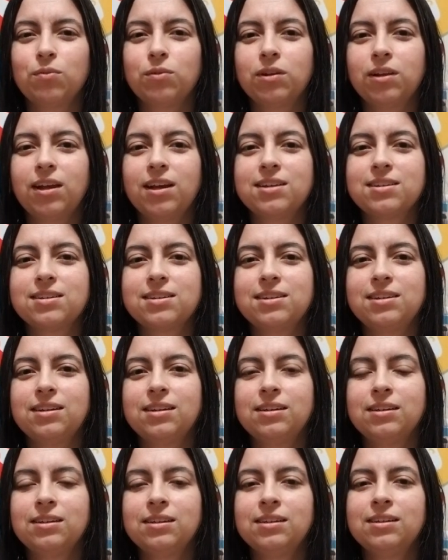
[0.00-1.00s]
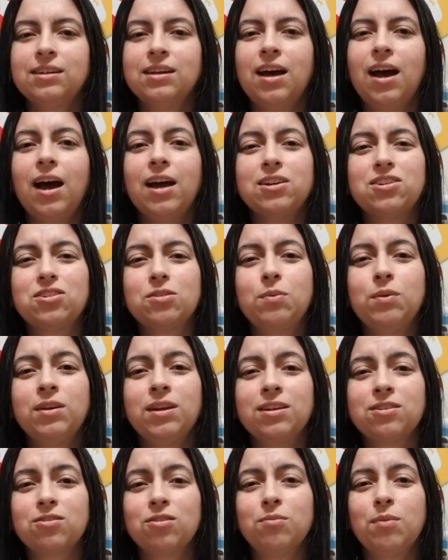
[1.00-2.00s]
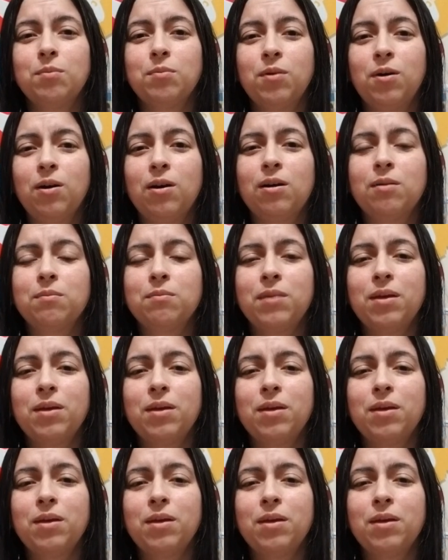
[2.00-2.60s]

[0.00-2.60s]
realizing, I should be nicer to my mom.